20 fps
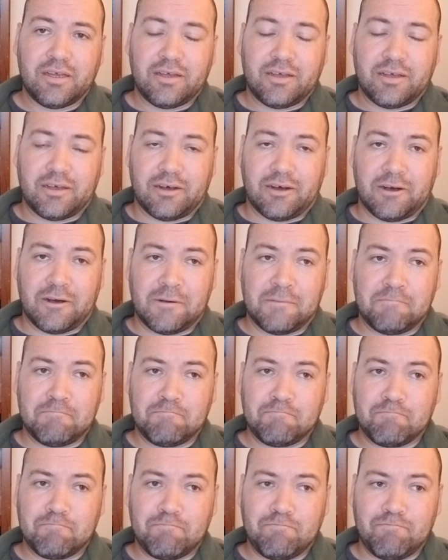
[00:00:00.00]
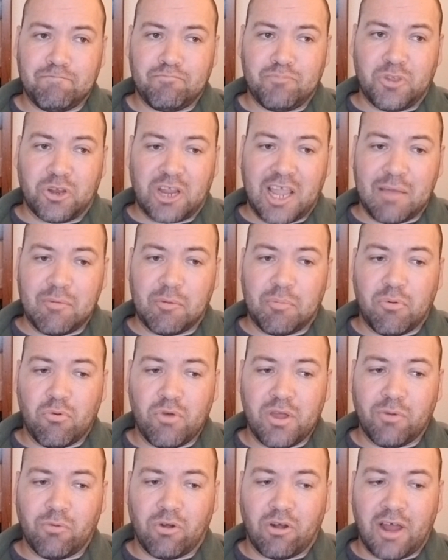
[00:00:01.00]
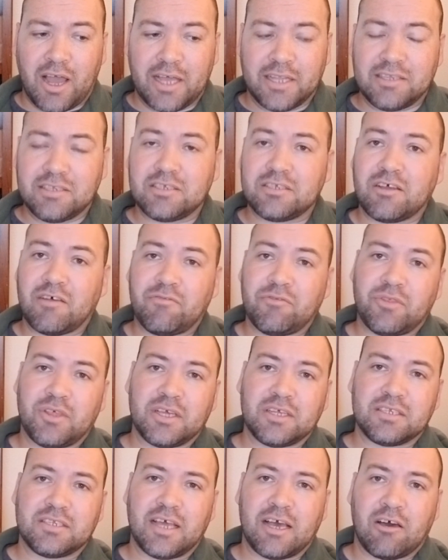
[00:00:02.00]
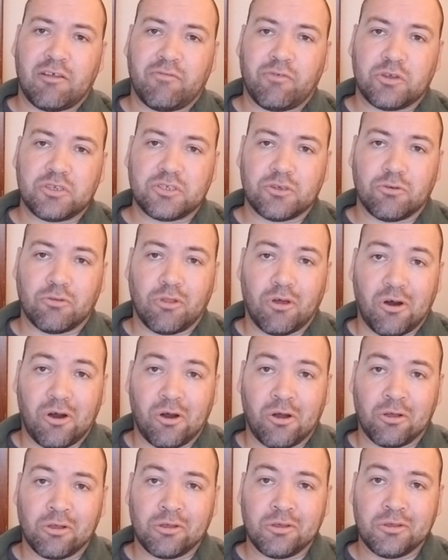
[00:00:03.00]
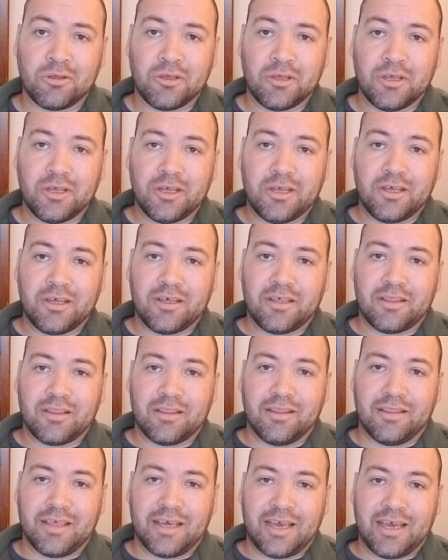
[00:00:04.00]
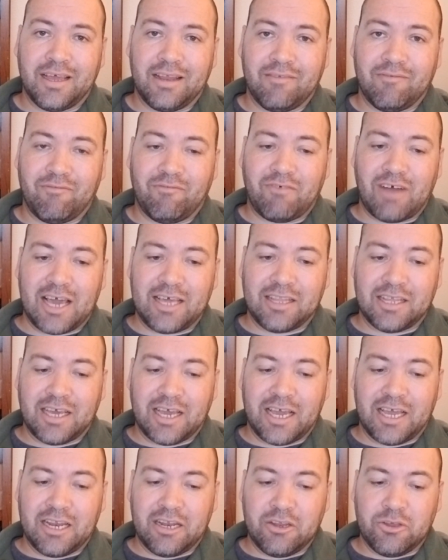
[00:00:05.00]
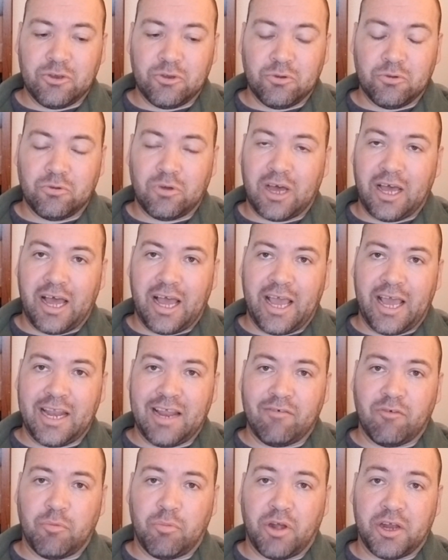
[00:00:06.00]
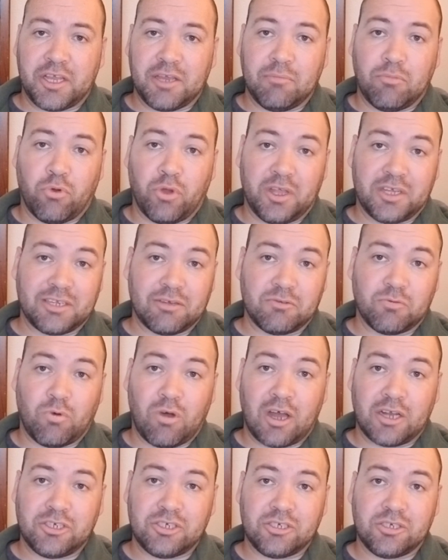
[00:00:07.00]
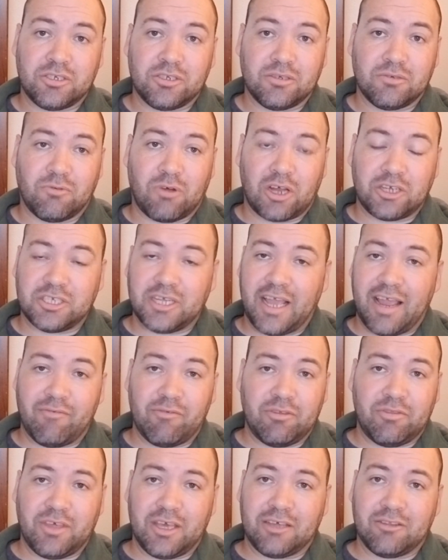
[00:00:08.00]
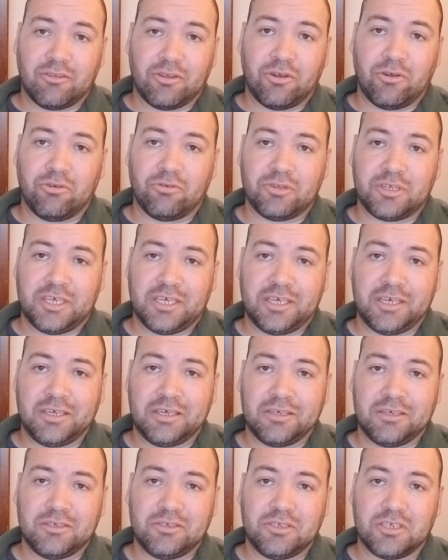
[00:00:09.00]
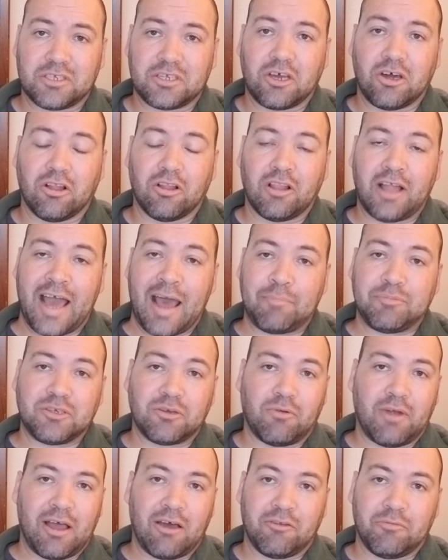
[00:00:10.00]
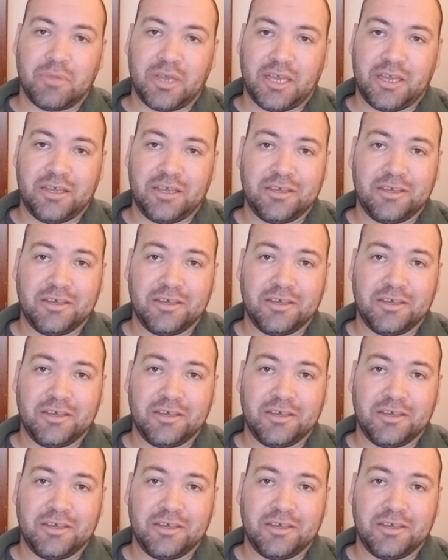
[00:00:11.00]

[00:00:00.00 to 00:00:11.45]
There came a point where I had stuffed things down for so long that finally I knew I had to have a breaking point, because I was watching everything literally just collapse around me.